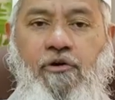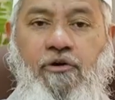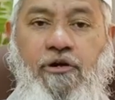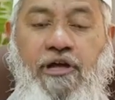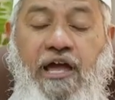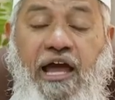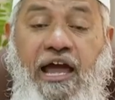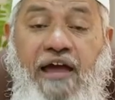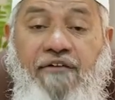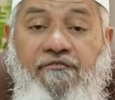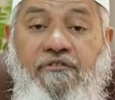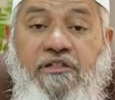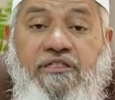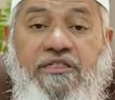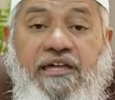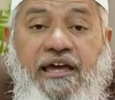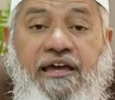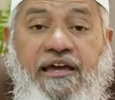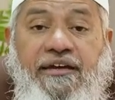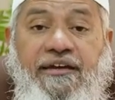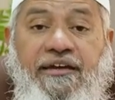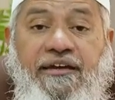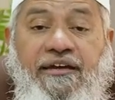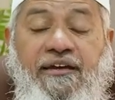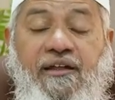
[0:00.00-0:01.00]
Okay, I have
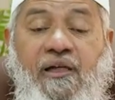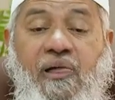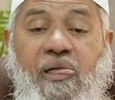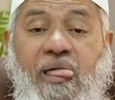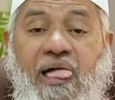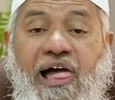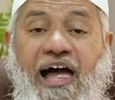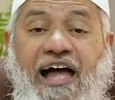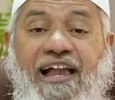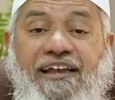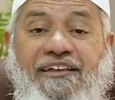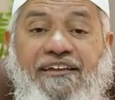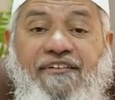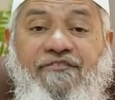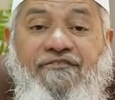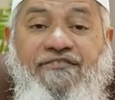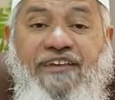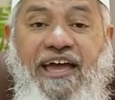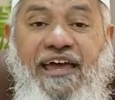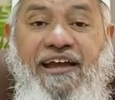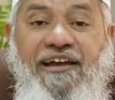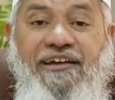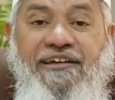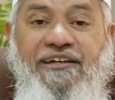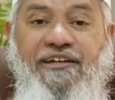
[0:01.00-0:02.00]
decided I'll give
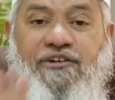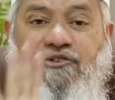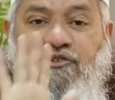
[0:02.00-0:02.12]
charity